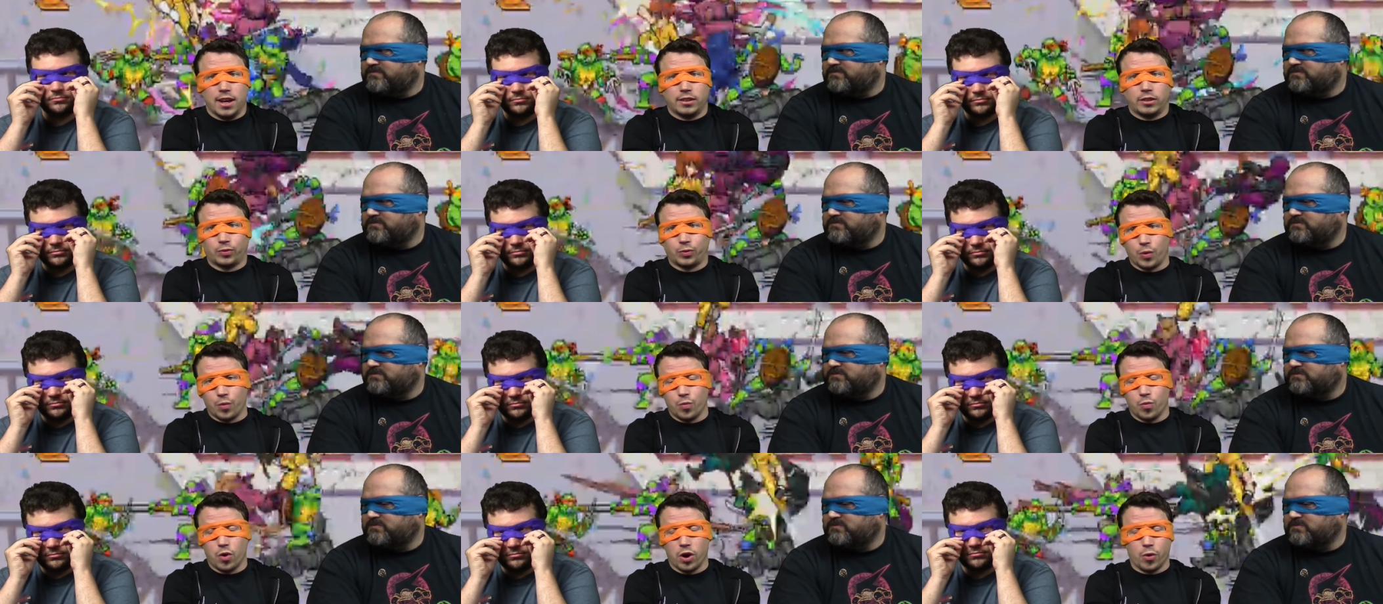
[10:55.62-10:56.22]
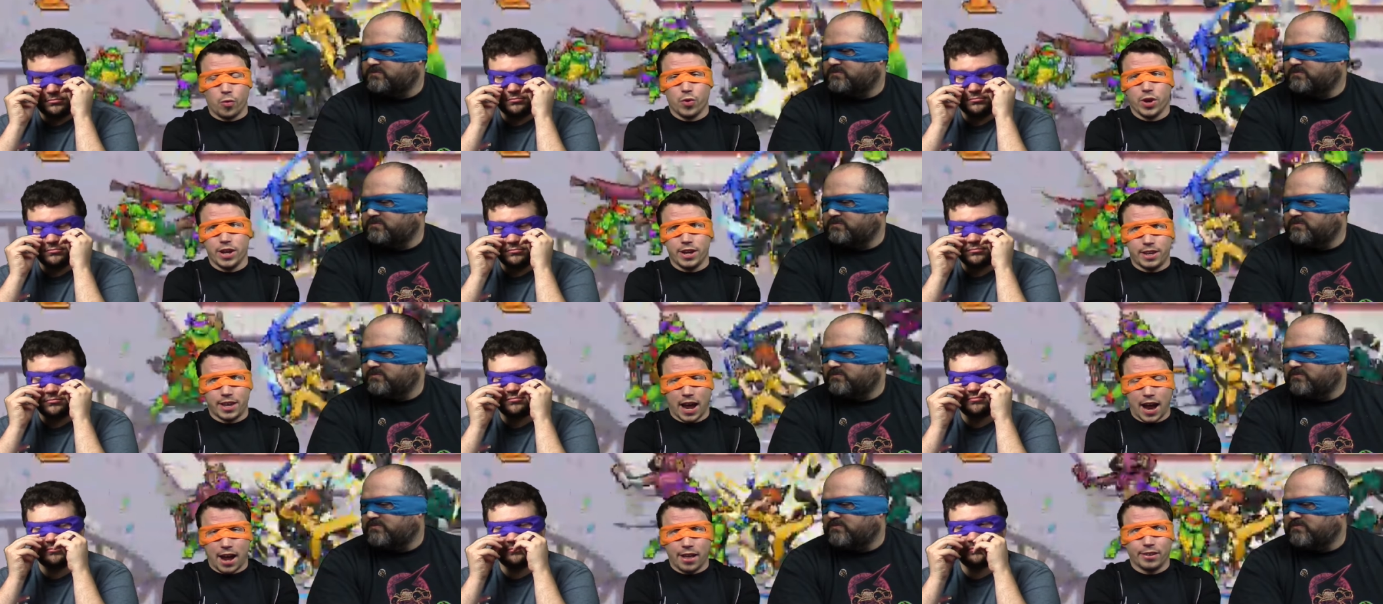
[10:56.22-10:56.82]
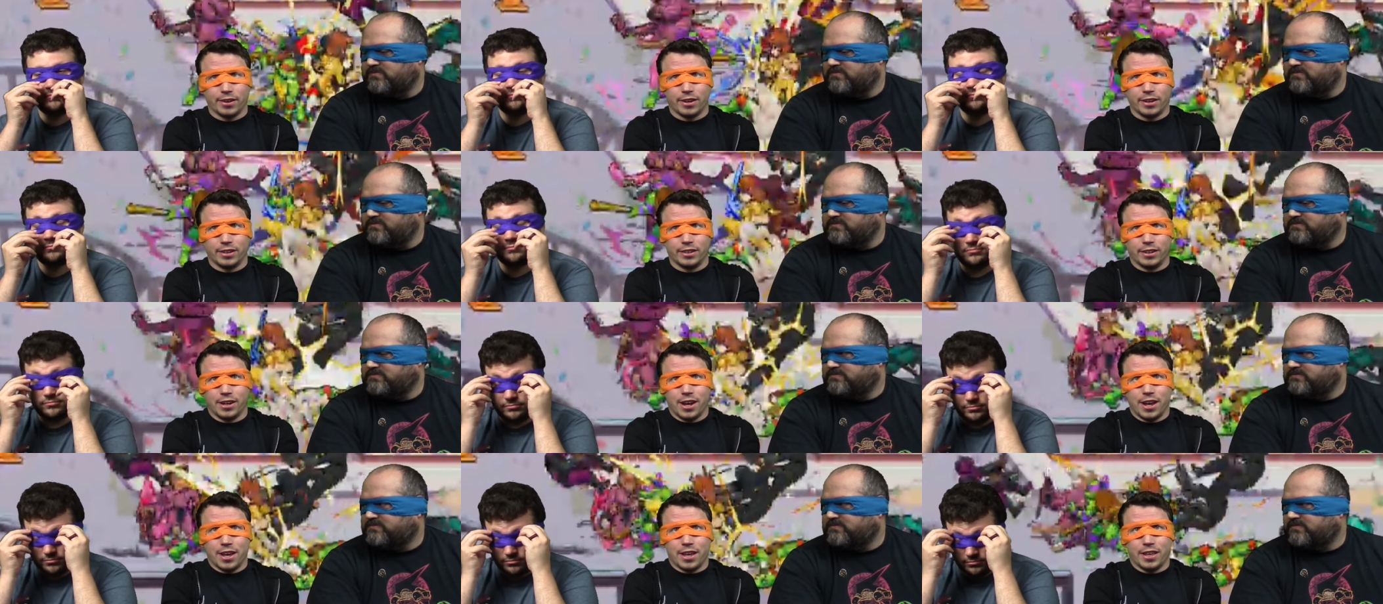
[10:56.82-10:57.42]
Speaker 1: less, from what we
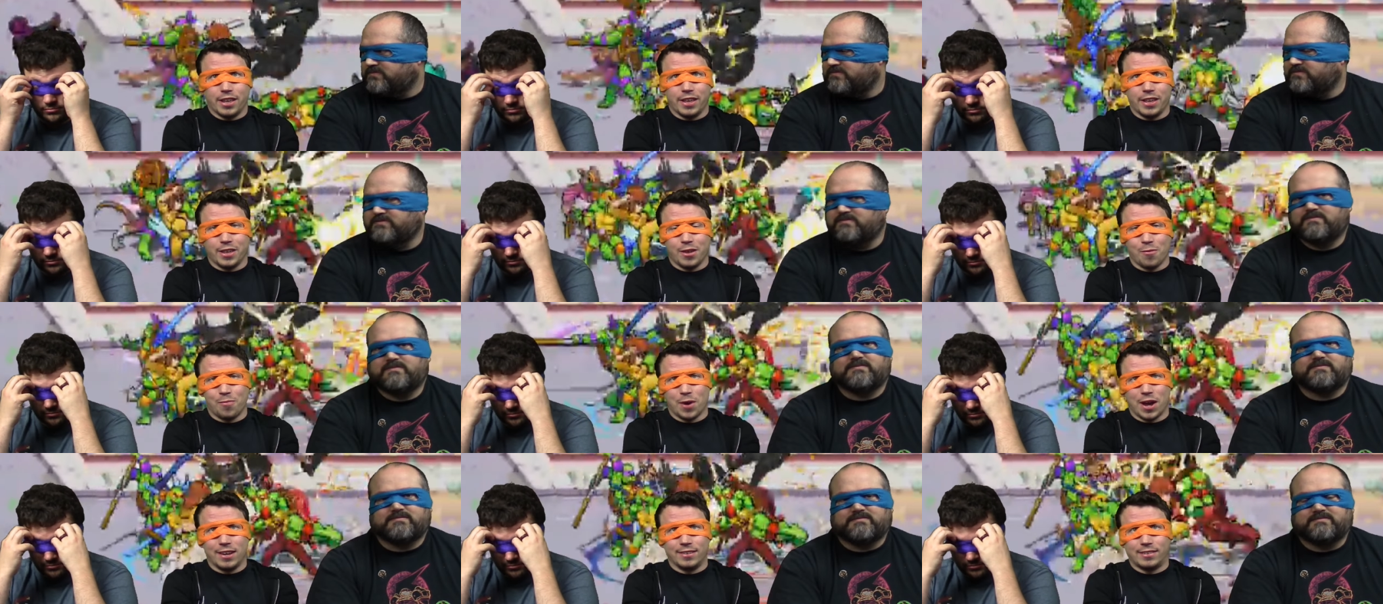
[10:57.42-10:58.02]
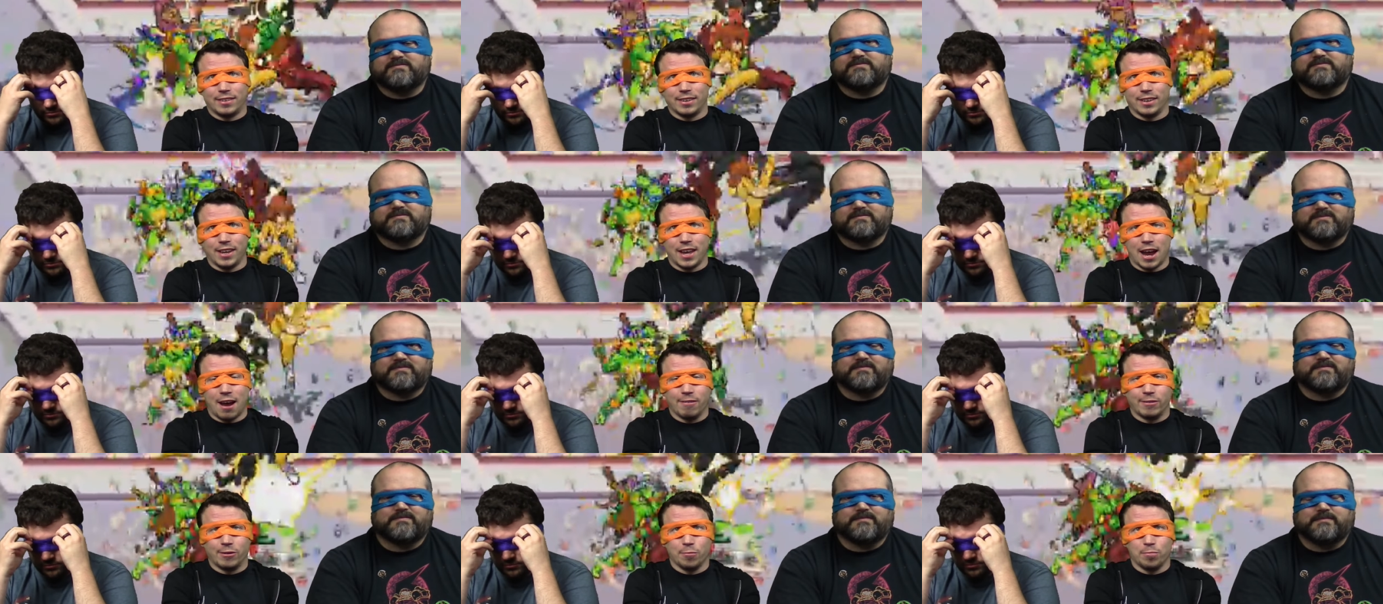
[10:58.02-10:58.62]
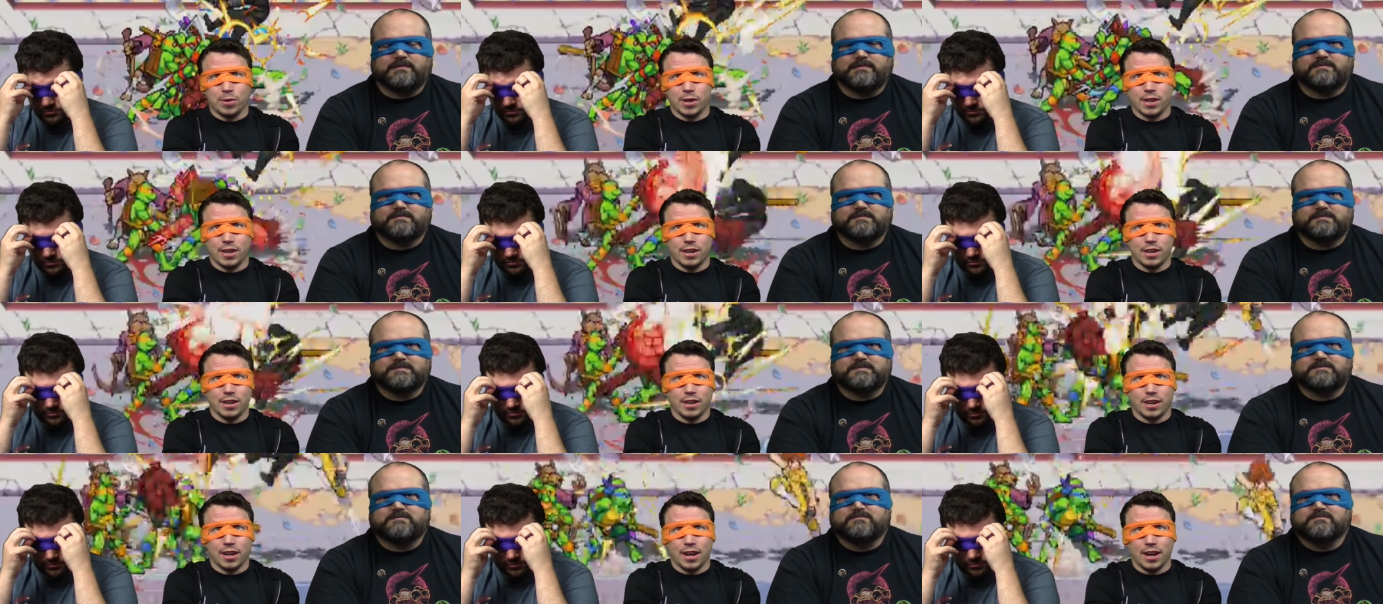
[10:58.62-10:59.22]
gathered, you basically have to
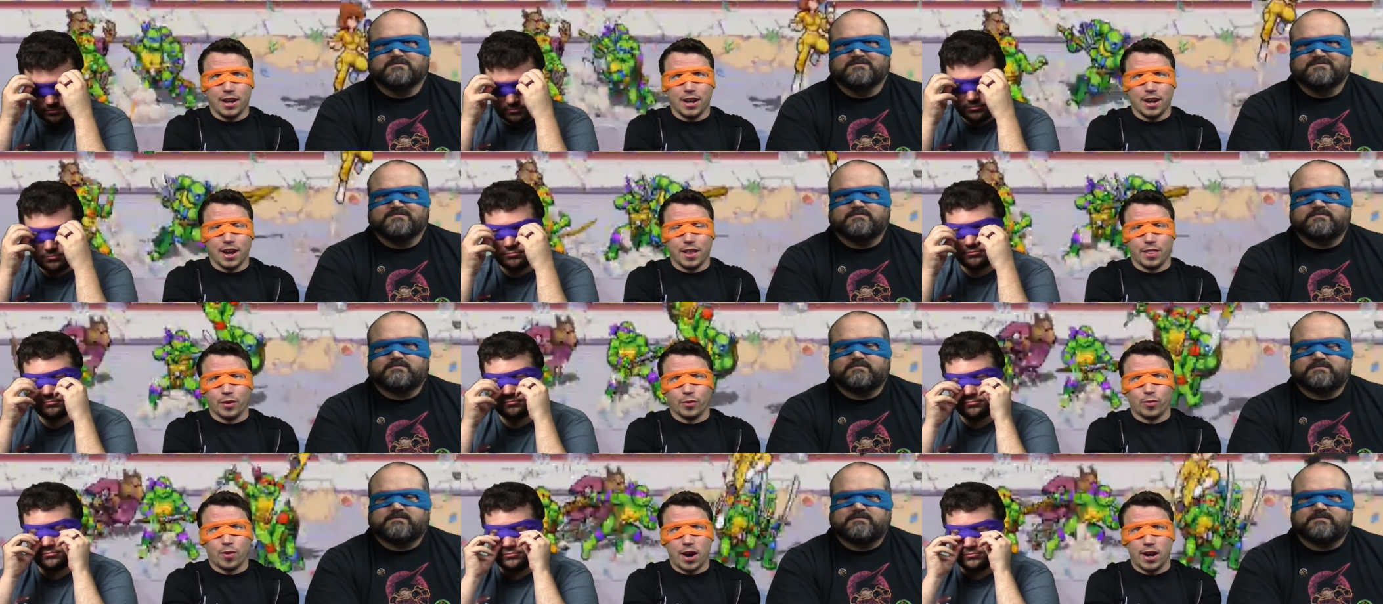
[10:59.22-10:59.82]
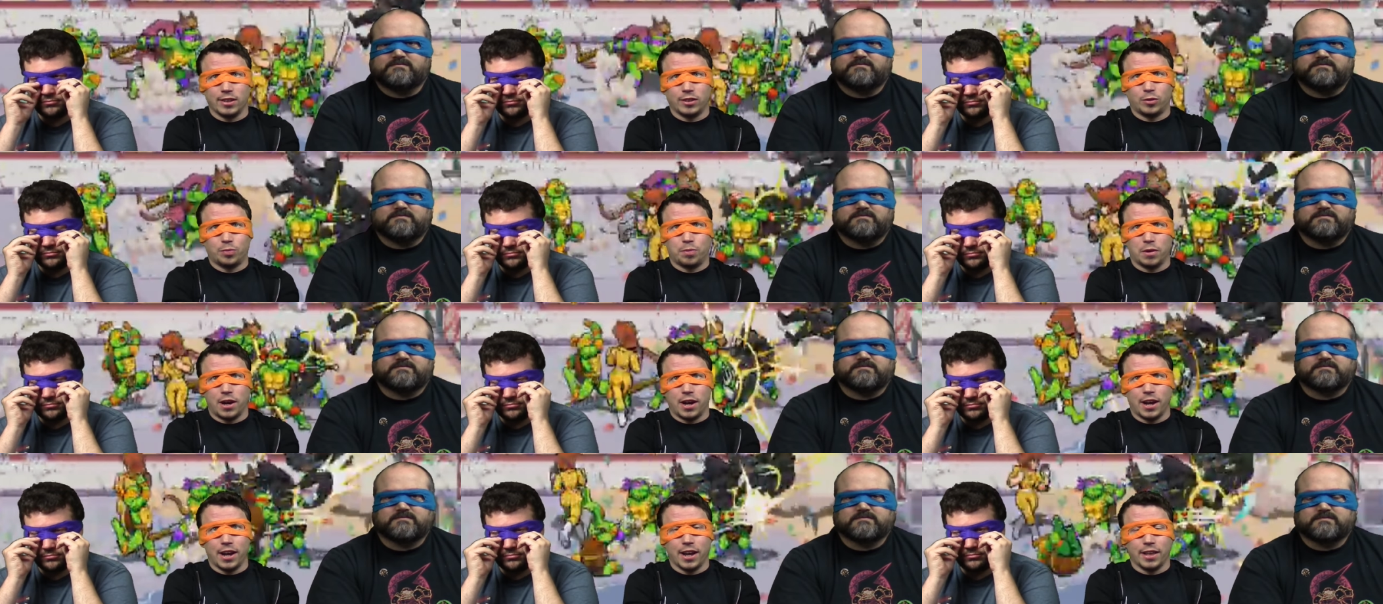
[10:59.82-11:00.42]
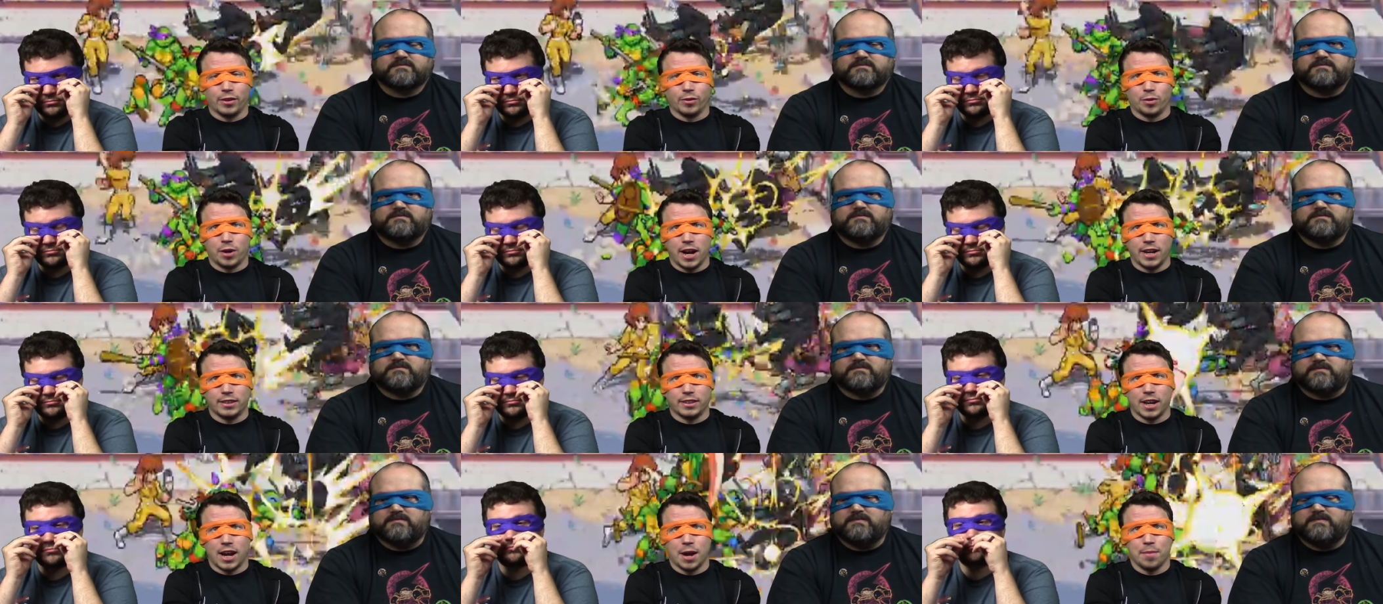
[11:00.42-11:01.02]
be in the right spot at the
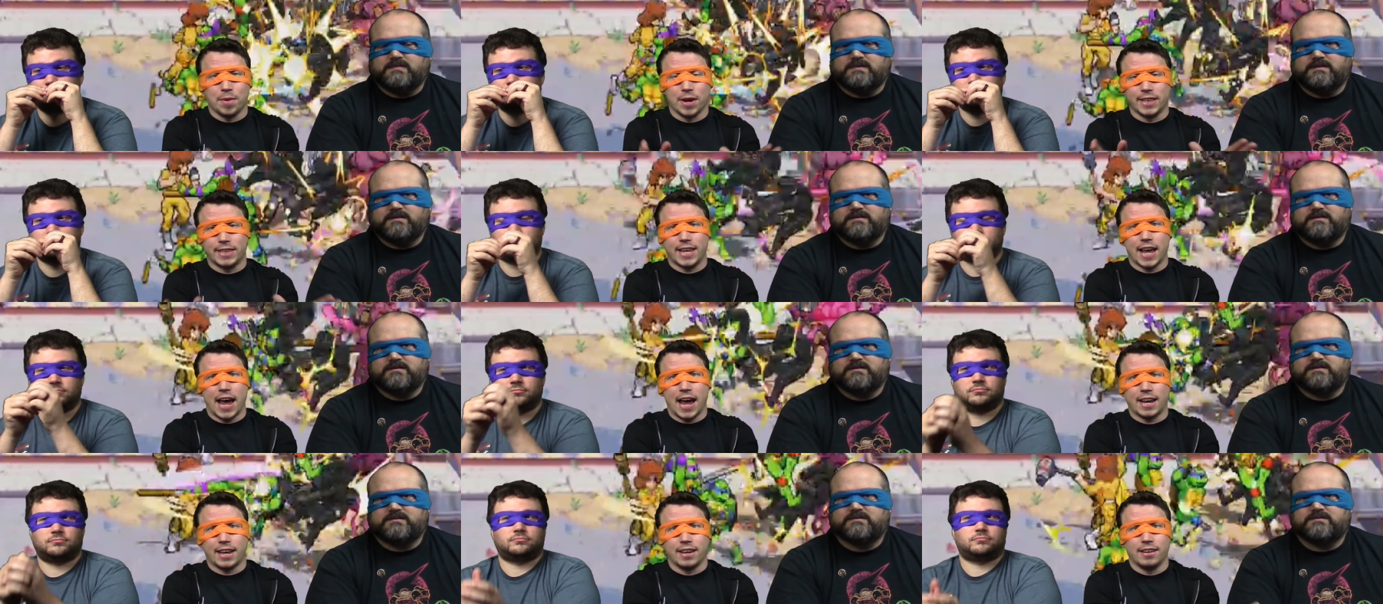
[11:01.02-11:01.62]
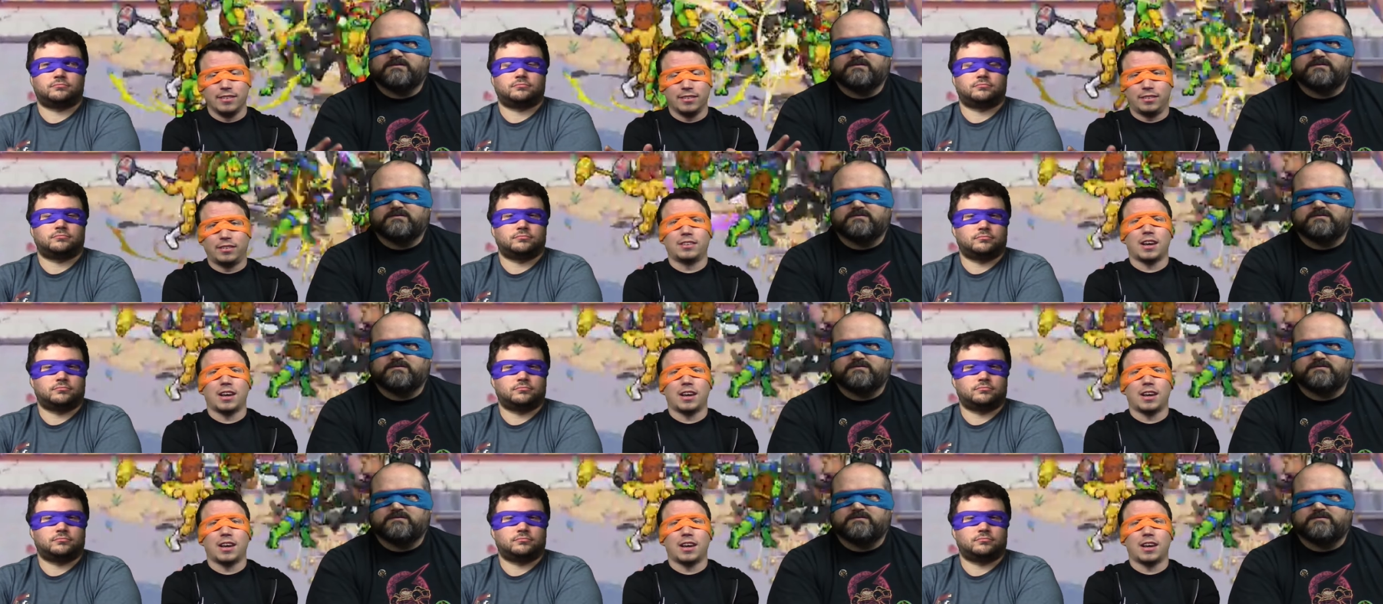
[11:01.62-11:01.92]
right time, attacking